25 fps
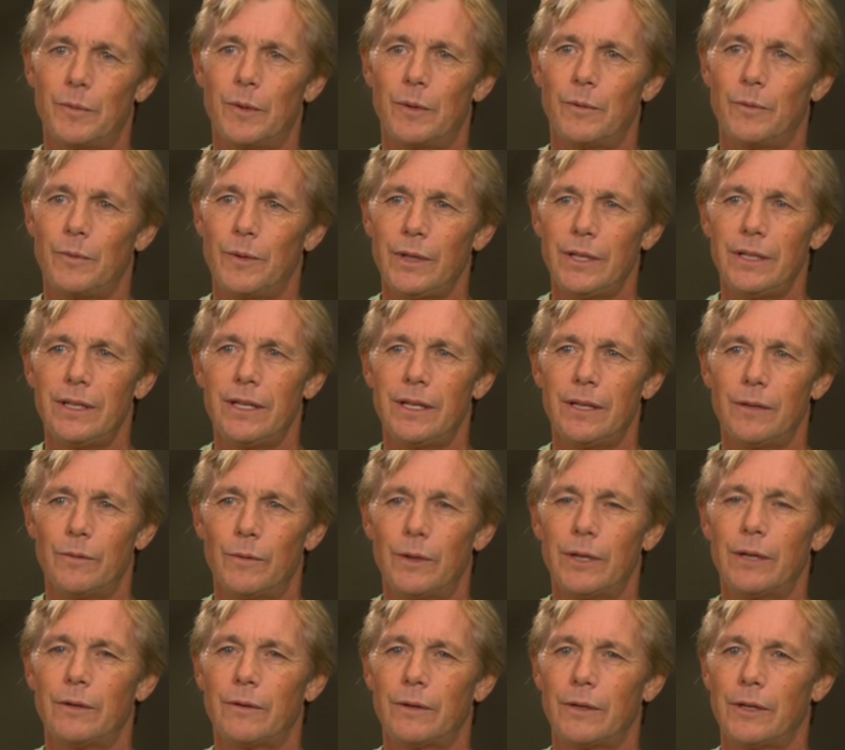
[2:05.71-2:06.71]
But we did.
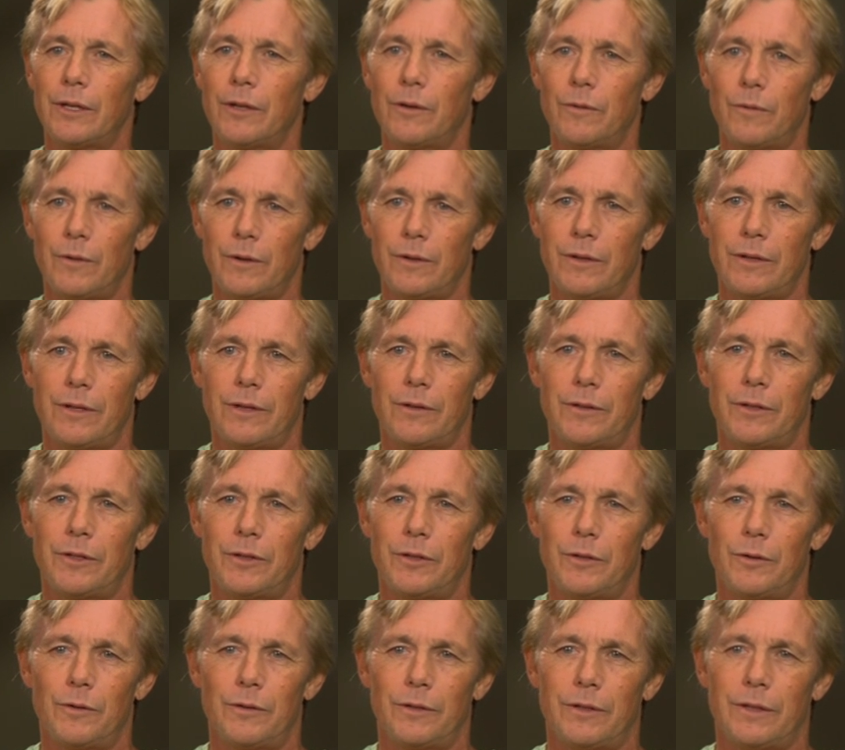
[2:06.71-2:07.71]
You know, we're the only
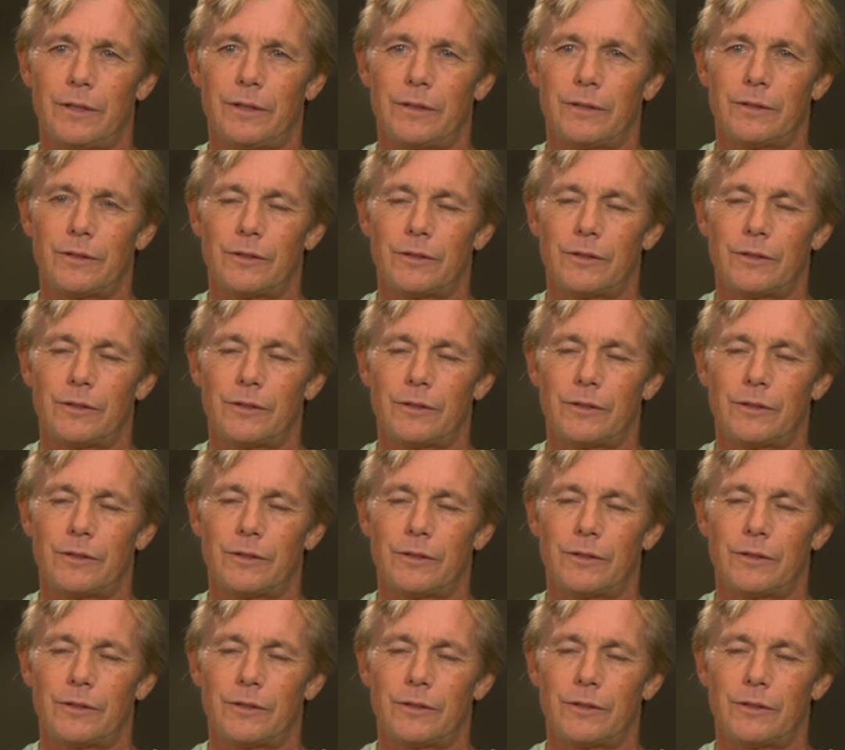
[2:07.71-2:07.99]
two